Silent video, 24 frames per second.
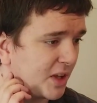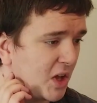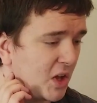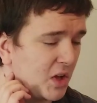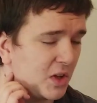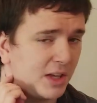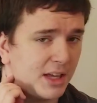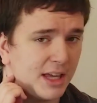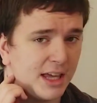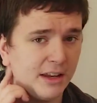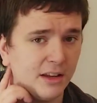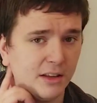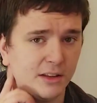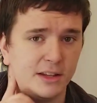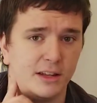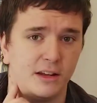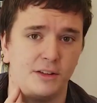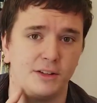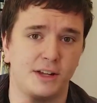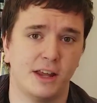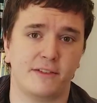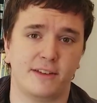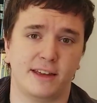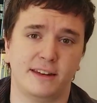
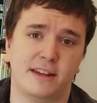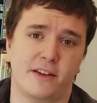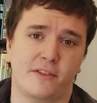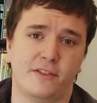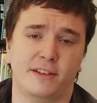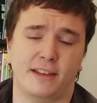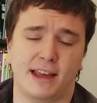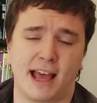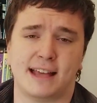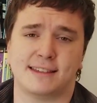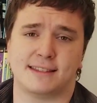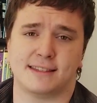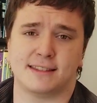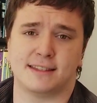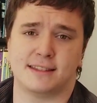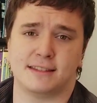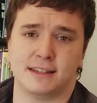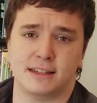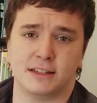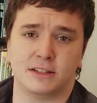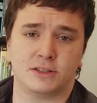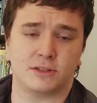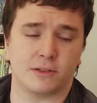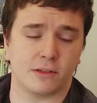It definitely has its
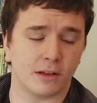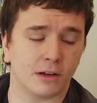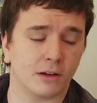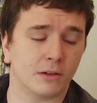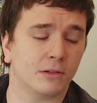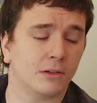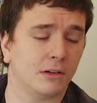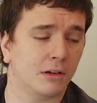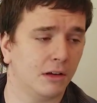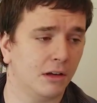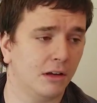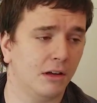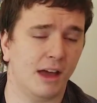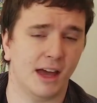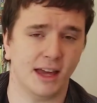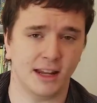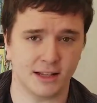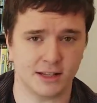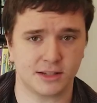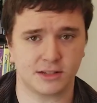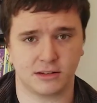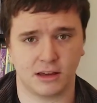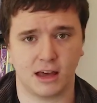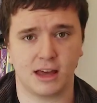niche though, and
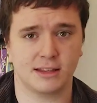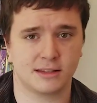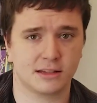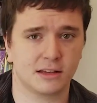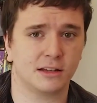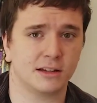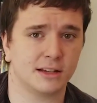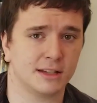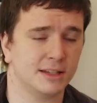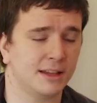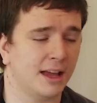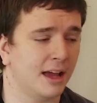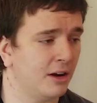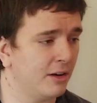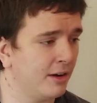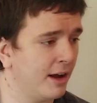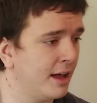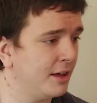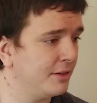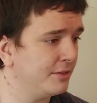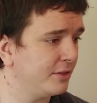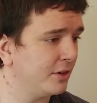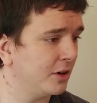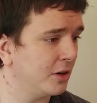it's going to stay around for a